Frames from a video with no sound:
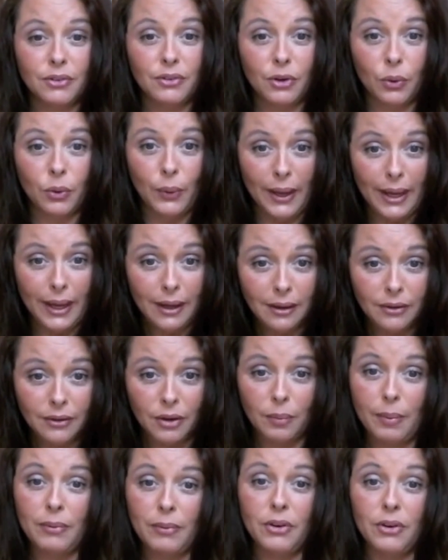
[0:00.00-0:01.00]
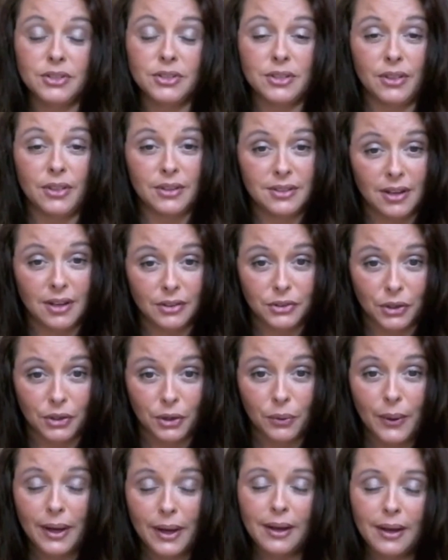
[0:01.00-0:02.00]
quick, the sucks are
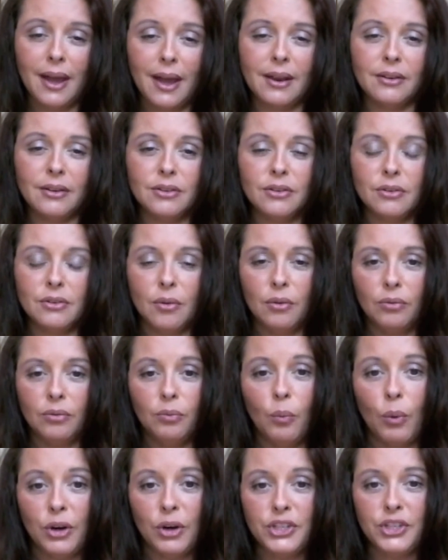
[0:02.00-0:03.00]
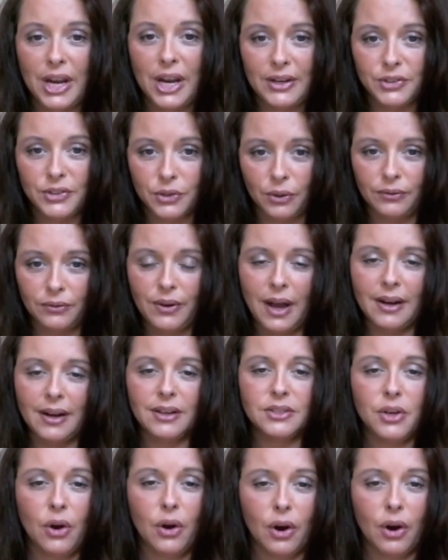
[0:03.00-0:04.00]
quick and more gentle, not
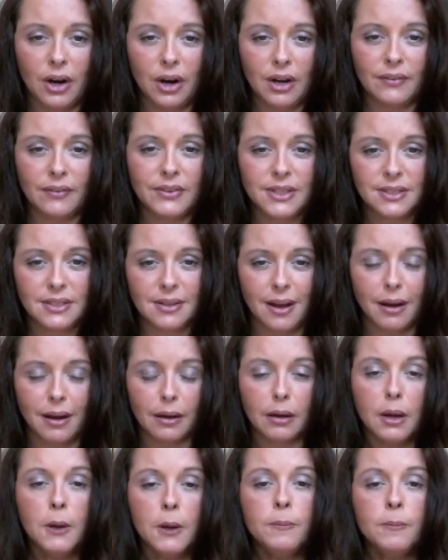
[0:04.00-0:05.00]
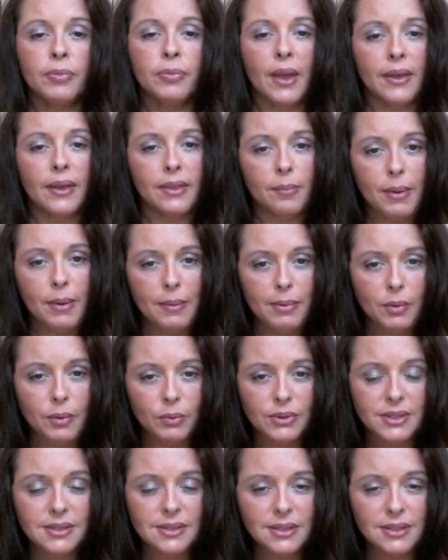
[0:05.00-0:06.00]
as hard of a suck. And the baby will
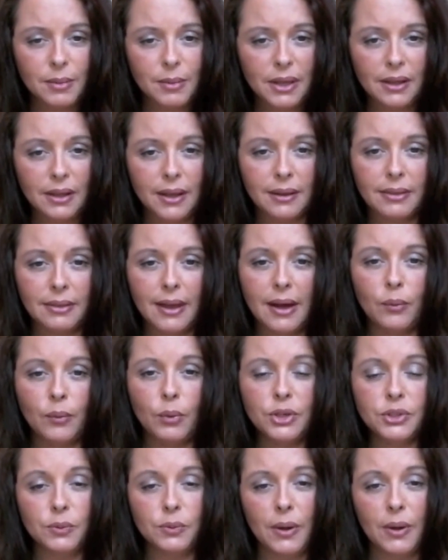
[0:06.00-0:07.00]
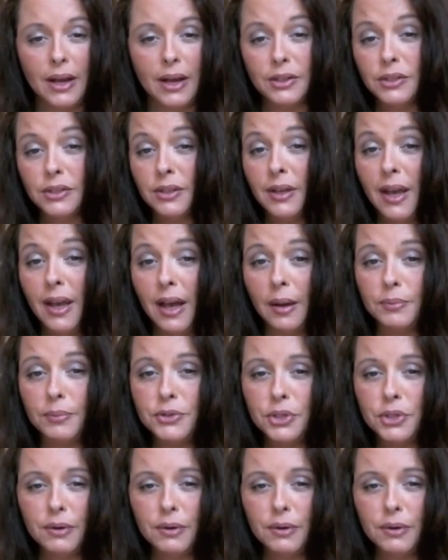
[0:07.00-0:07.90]
stimulate that, which will actually help to